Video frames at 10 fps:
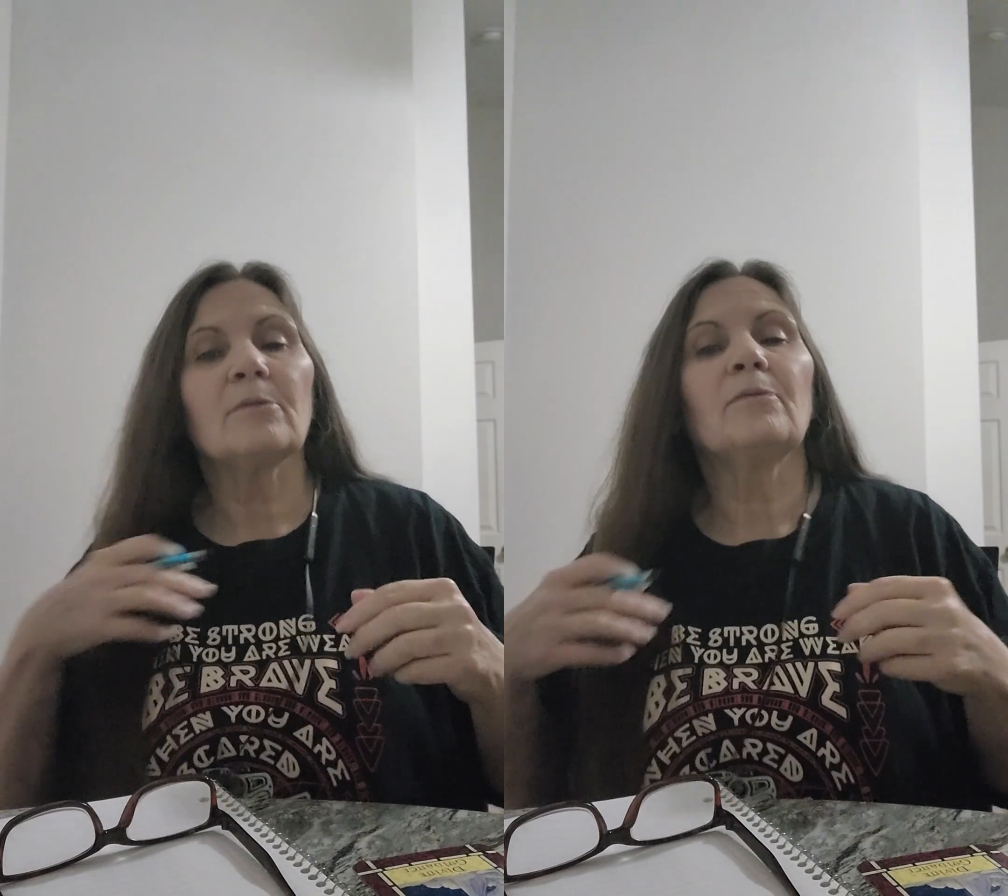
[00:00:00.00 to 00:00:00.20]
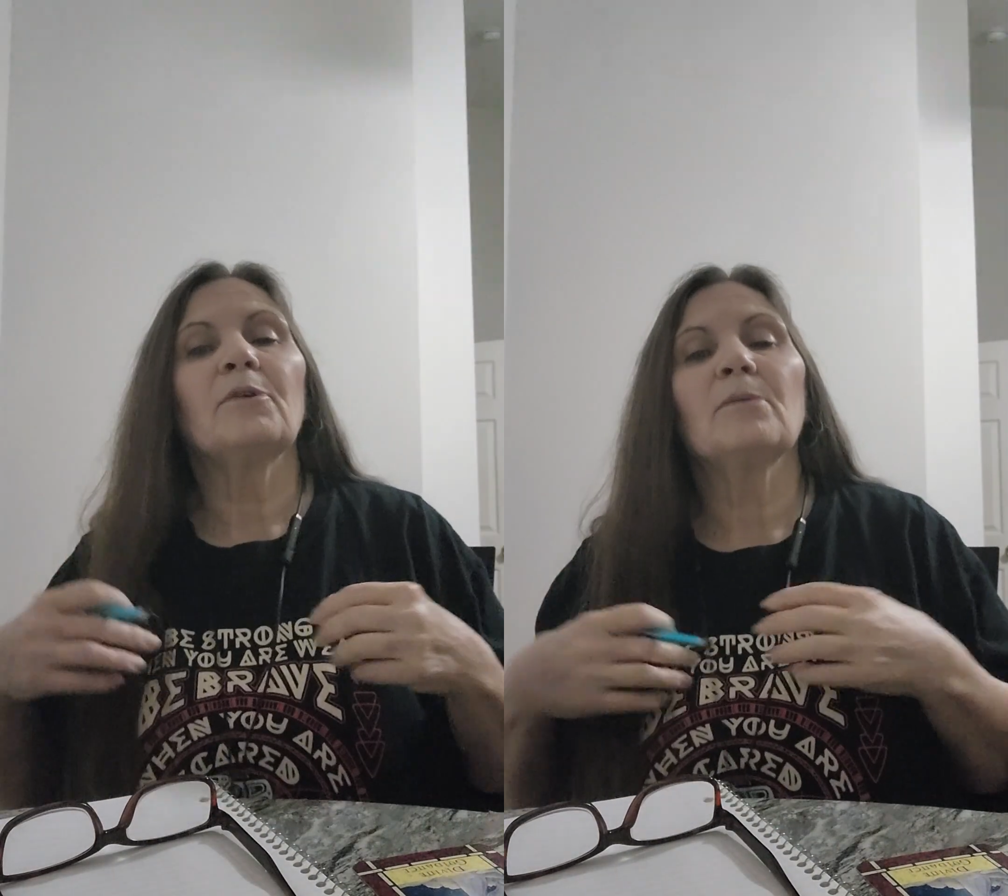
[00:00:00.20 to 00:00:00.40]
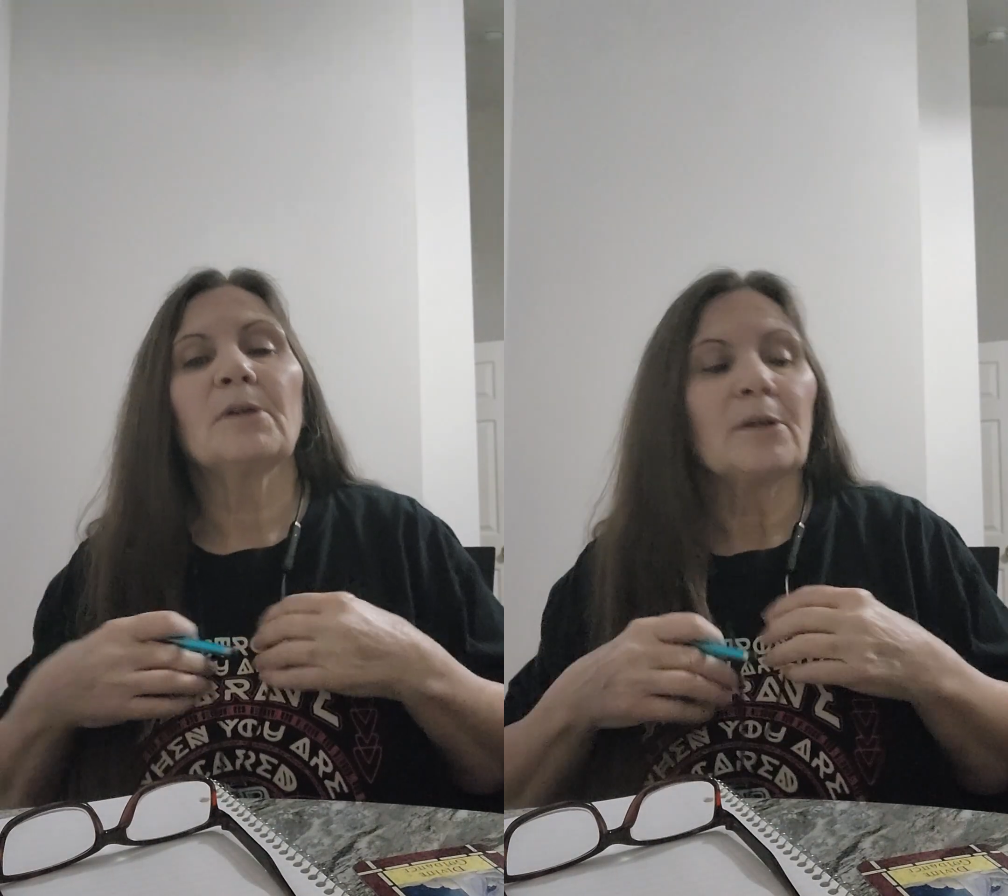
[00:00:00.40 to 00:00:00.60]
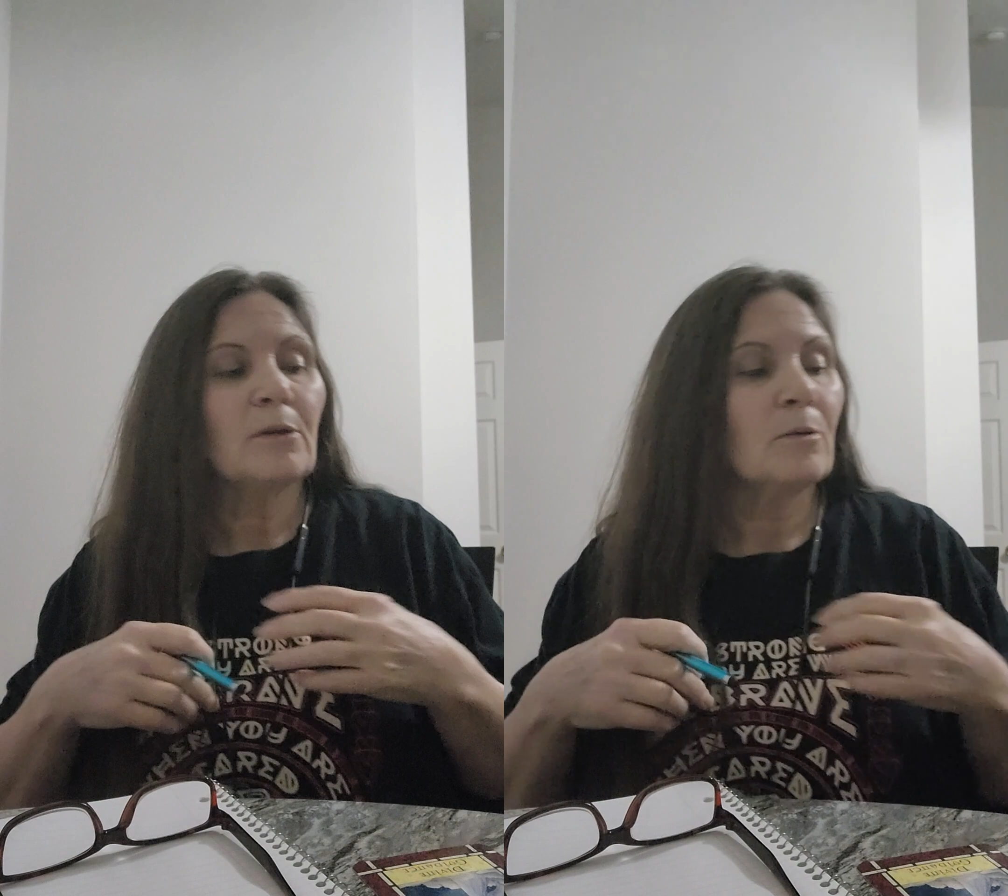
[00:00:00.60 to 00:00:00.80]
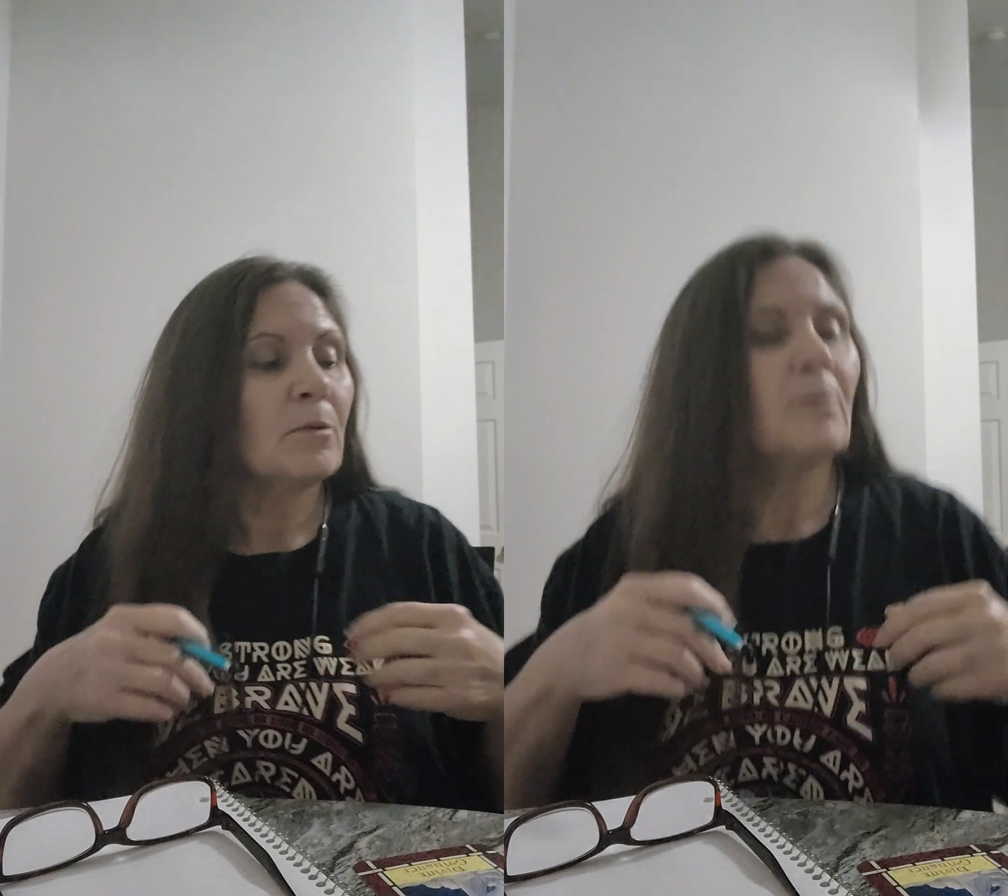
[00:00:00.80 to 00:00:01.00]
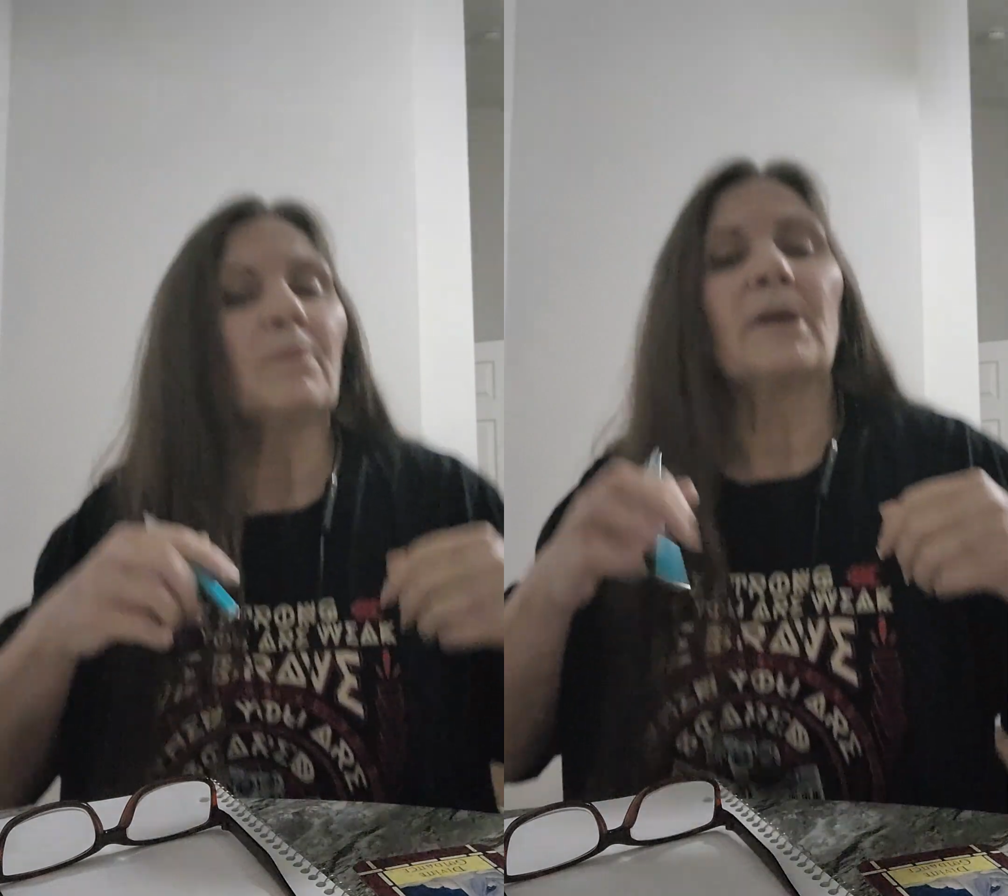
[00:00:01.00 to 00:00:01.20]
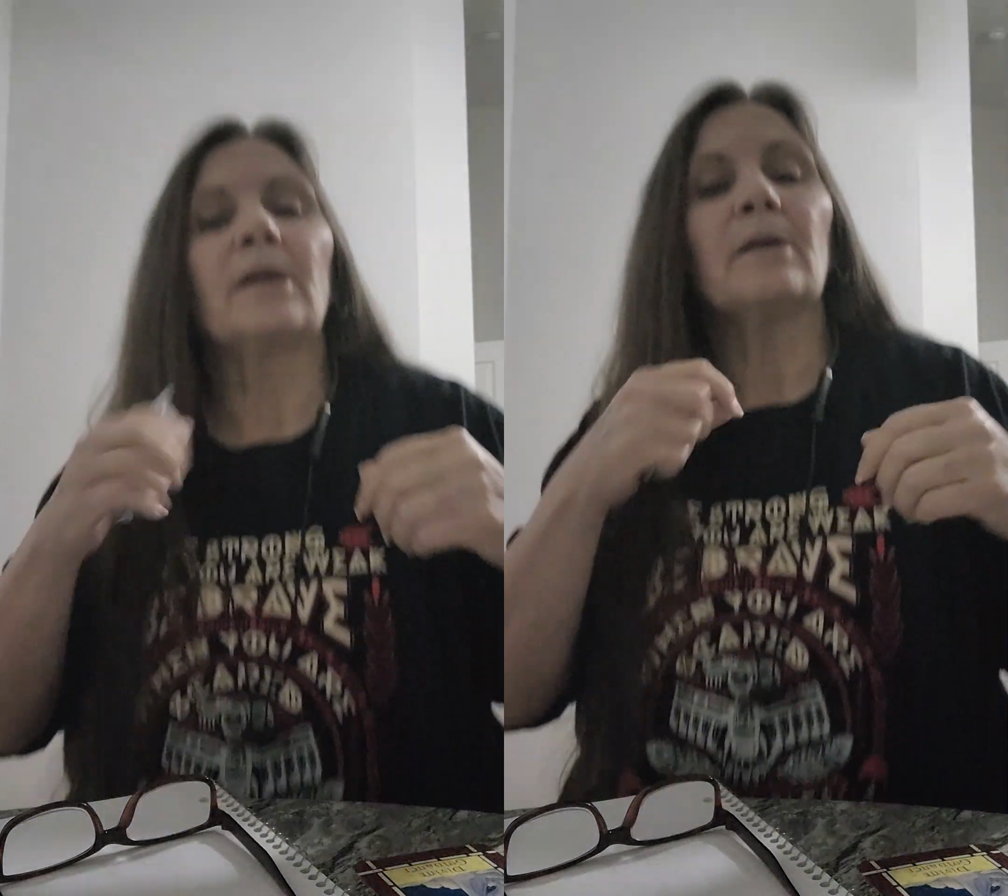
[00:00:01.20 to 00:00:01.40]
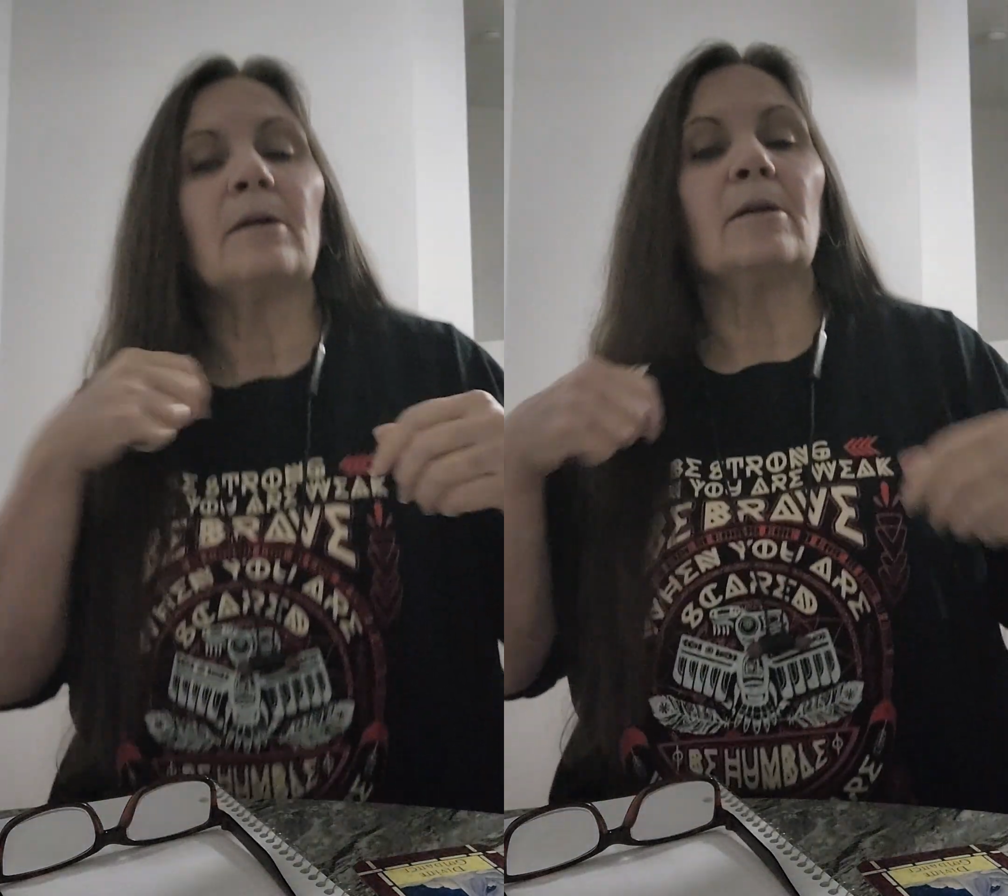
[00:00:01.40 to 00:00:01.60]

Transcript: if you want to know what my,